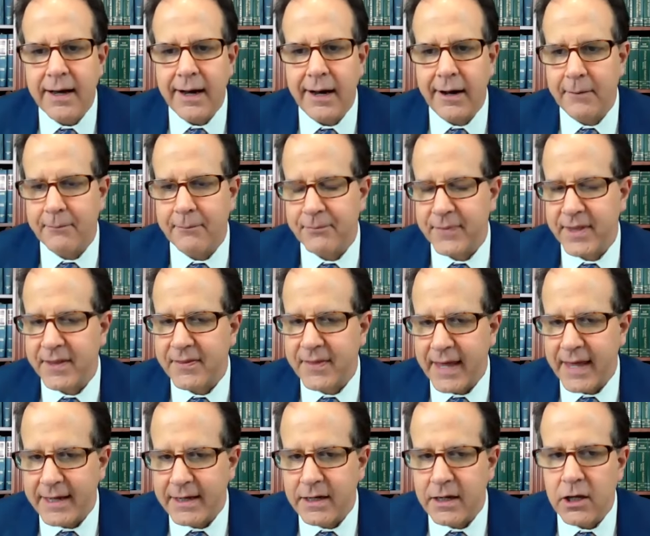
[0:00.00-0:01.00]
um,
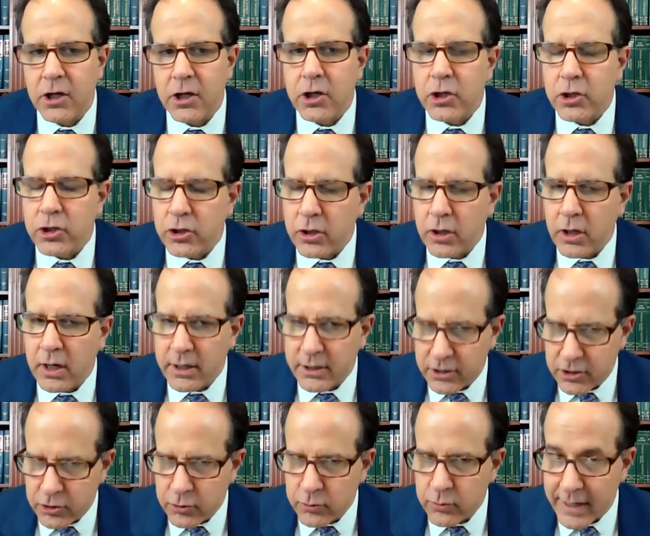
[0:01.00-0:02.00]
then uh,
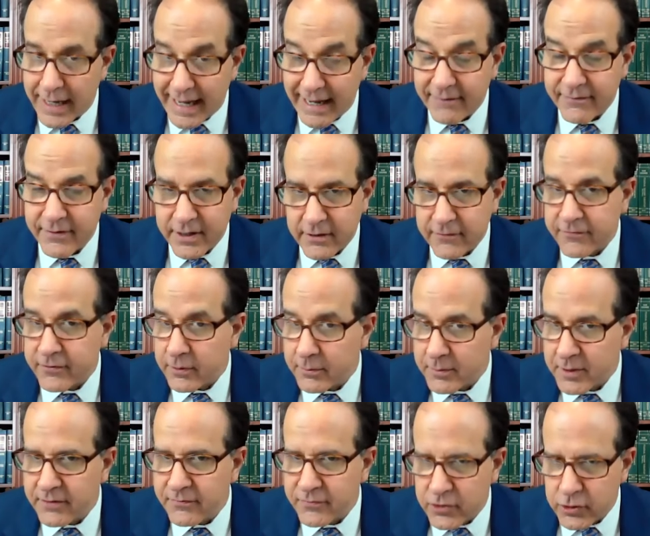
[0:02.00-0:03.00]
you have an
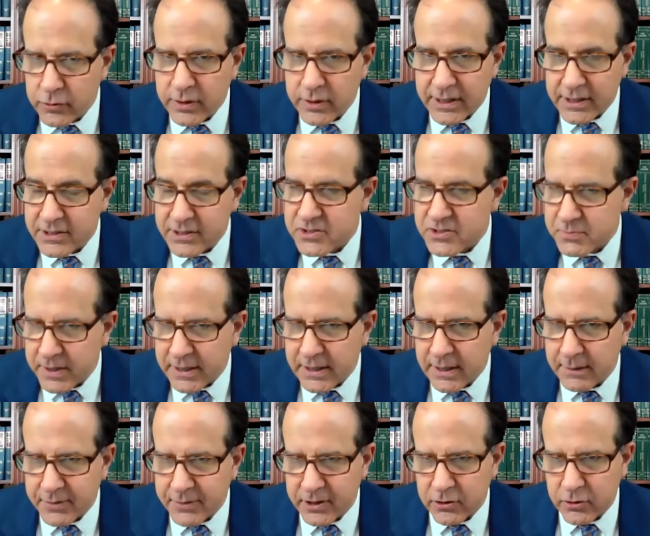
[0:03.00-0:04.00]
affirmative duty to speak
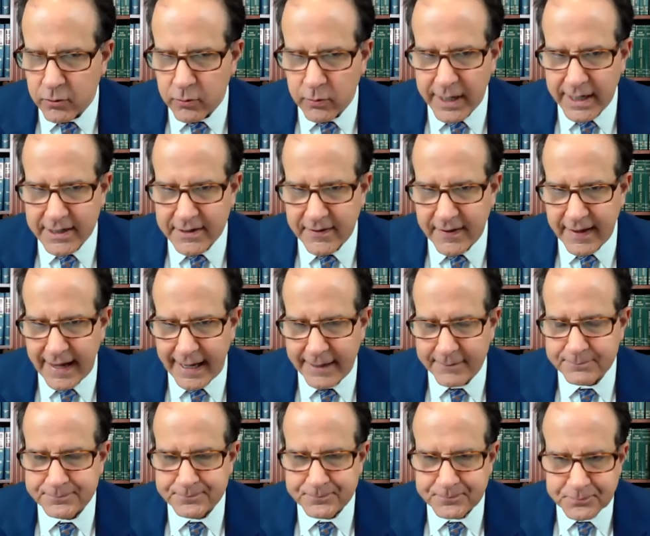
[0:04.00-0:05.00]
up and correct that.
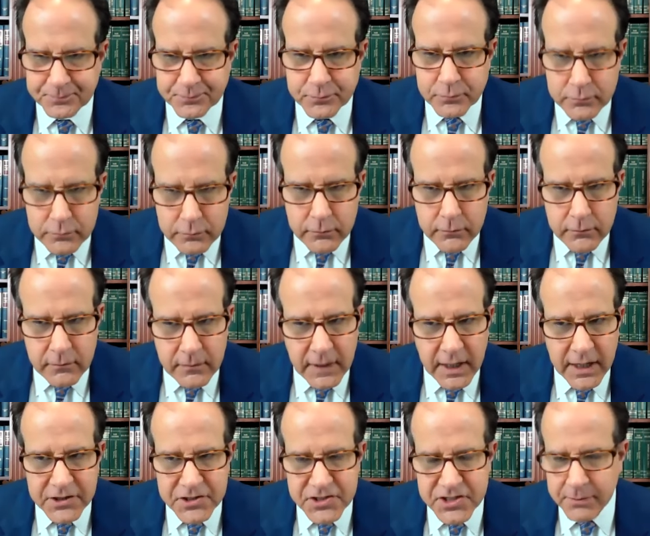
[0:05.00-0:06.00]

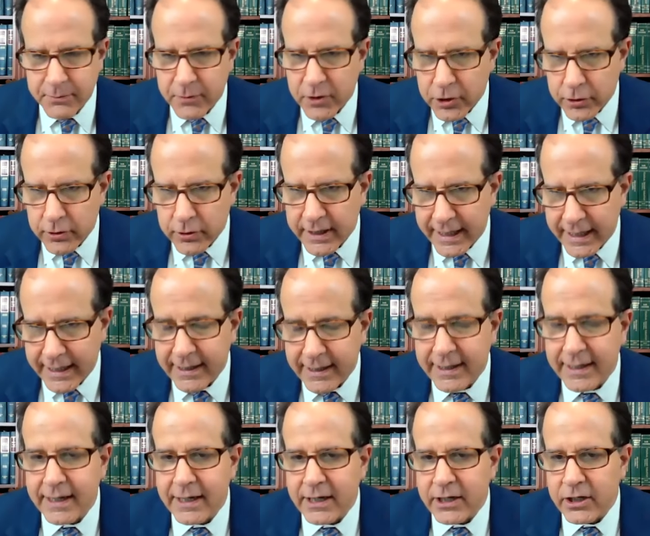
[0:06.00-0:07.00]
Similarly,
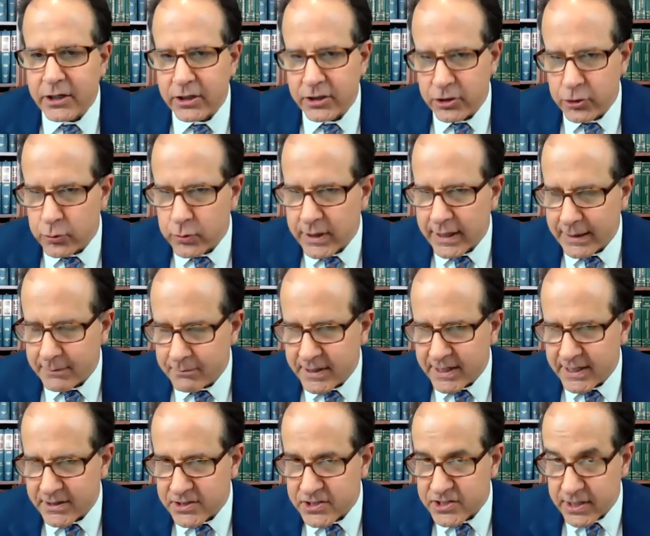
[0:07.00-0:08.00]
you can
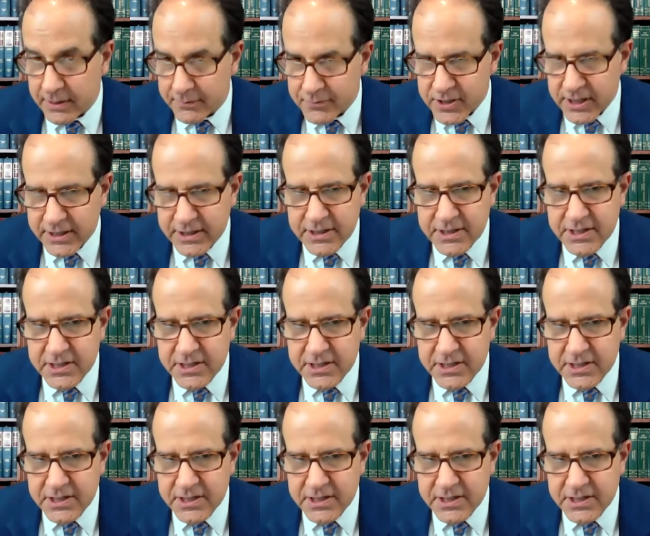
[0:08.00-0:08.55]
be subject to